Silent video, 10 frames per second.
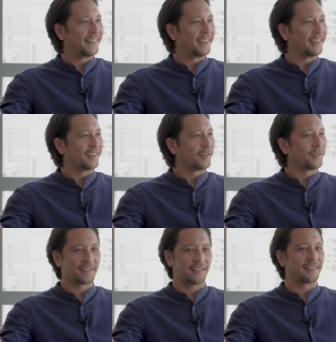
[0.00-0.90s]
and then all
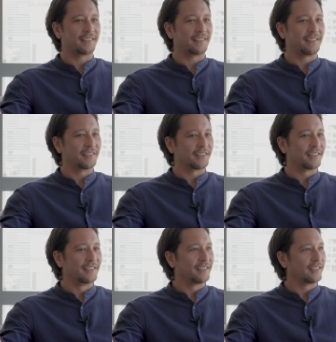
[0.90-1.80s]
of a sudden
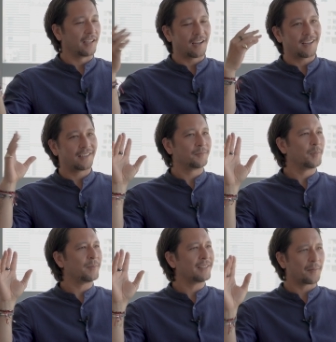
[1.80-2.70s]
you're you're like, uh,
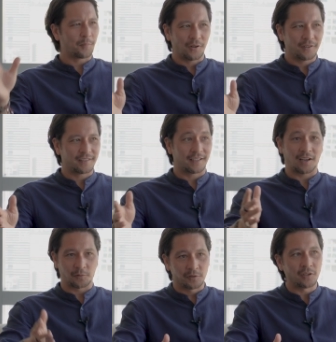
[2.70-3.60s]
maybe that policy
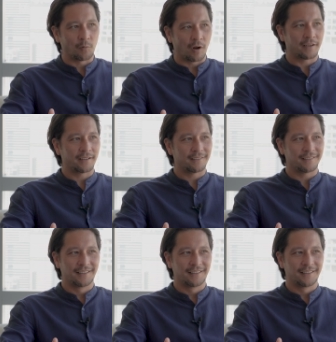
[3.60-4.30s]
I really wanted